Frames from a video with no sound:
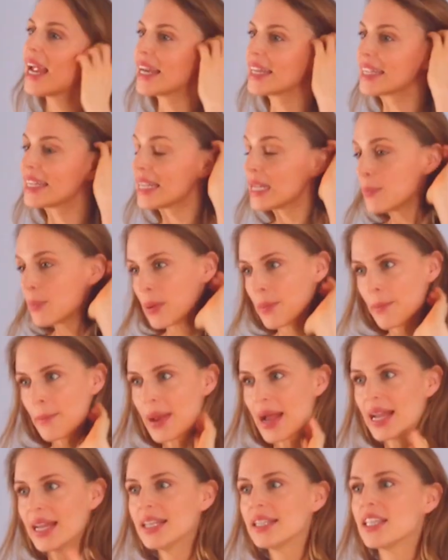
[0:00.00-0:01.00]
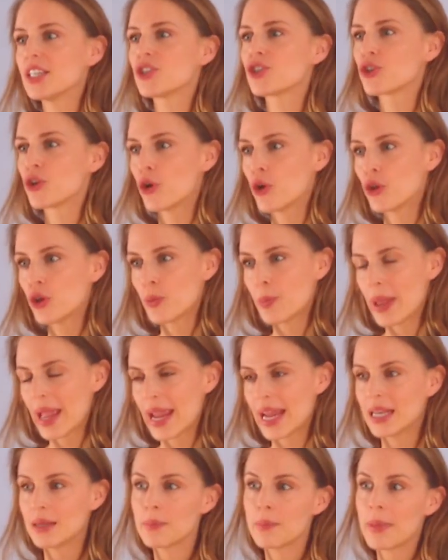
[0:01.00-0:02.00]
and keep in mind that shoulder
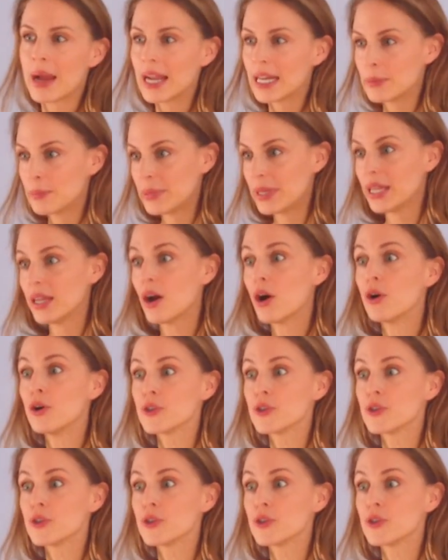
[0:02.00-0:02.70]
pain might be